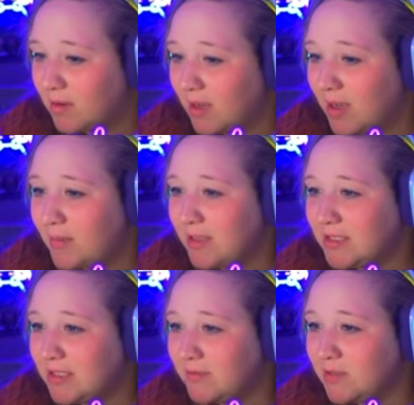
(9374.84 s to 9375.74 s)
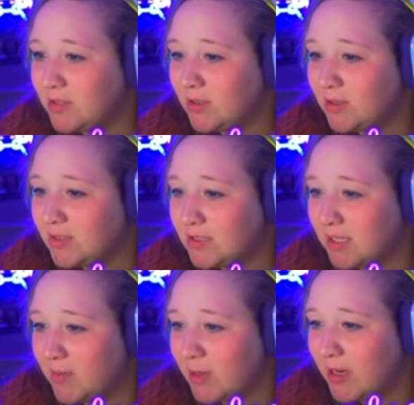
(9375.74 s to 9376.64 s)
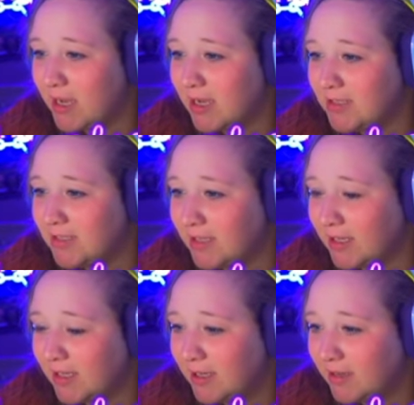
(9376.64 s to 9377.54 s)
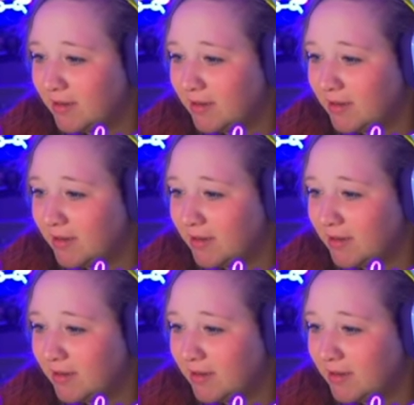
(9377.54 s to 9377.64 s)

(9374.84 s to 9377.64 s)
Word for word: I must have sold some on accident.